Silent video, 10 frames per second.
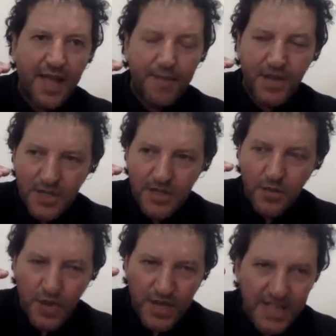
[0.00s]
Because
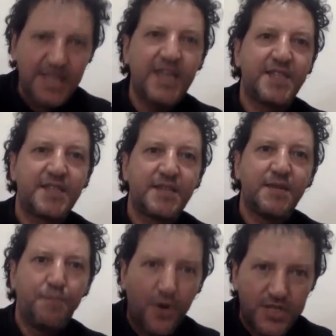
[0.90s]
we need
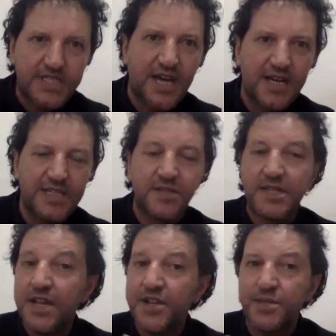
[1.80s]
both sides to
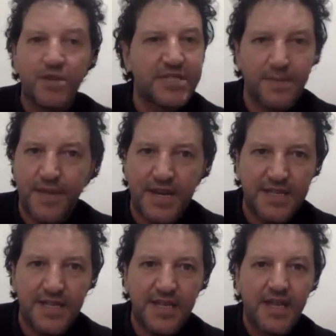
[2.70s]
take
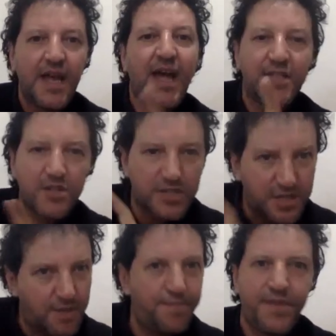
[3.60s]
responsibility and to
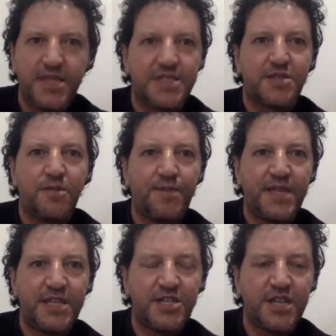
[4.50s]
stop this
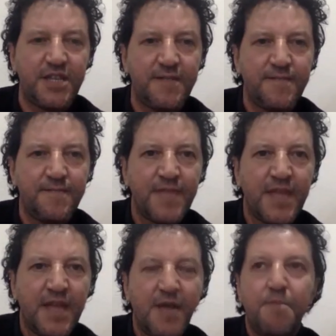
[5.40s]
competition,
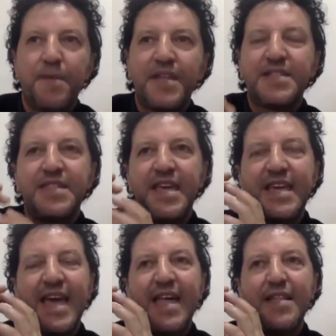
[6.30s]
but they
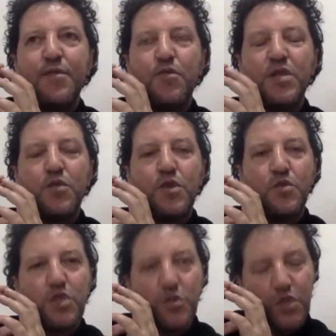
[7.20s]
can,
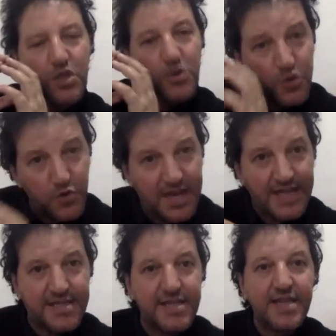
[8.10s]
when you do
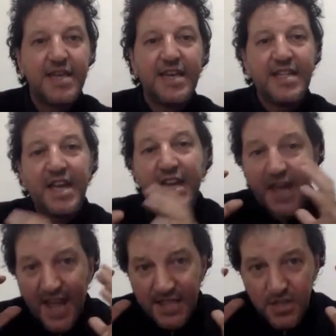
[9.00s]
it in a
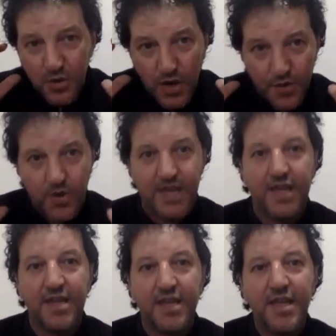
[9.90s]
guaranteed
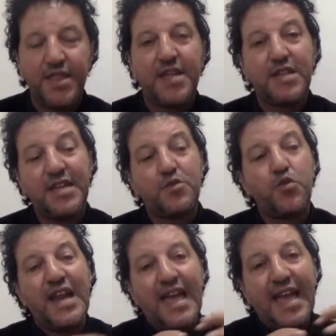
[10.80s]
way, that it
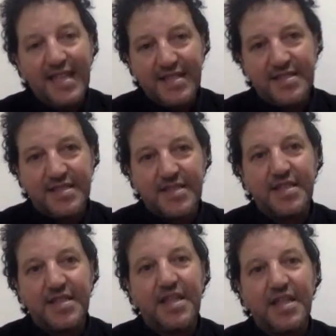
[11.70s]
will end
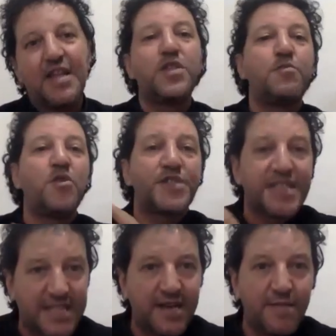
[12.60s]
not with more
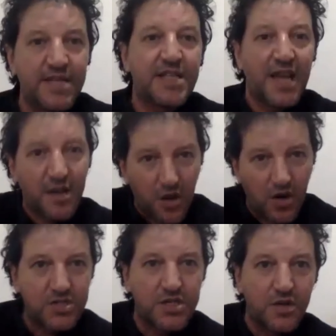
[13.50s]
settlement like
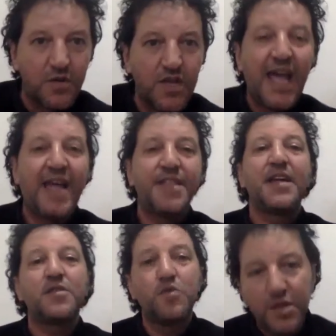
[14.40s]
Oslo and
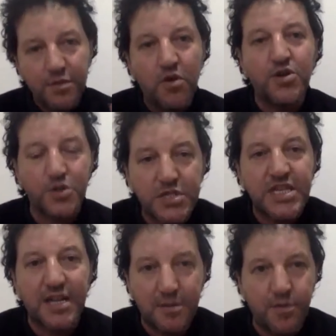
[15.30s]
not with more
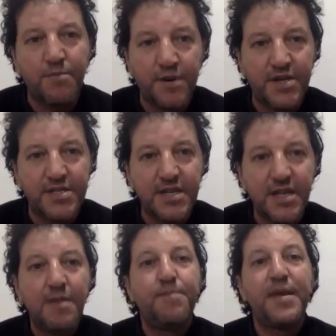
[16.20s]
suicide bombers,
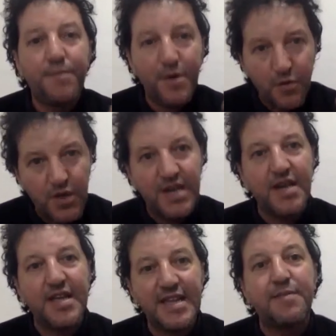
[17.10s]
people will
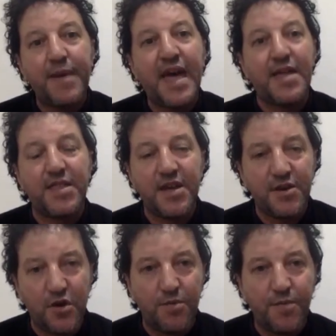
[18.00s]
get back their
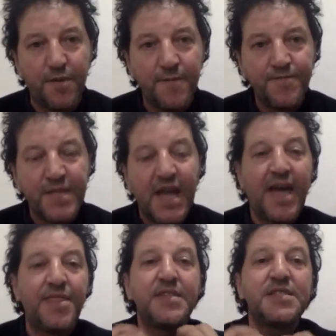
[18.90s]
hope.
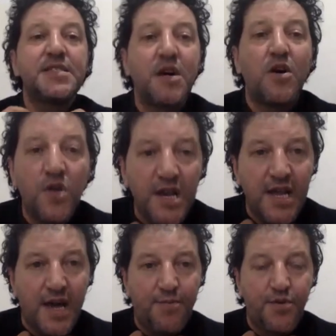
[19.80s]
And this is the only
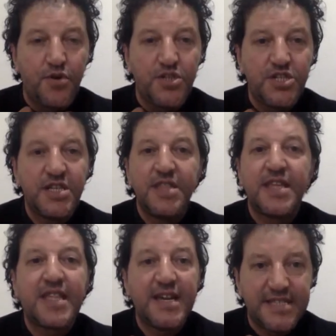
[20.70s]
approach
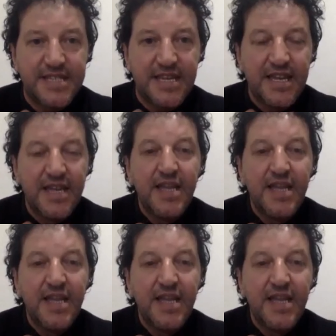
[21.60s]
that I see.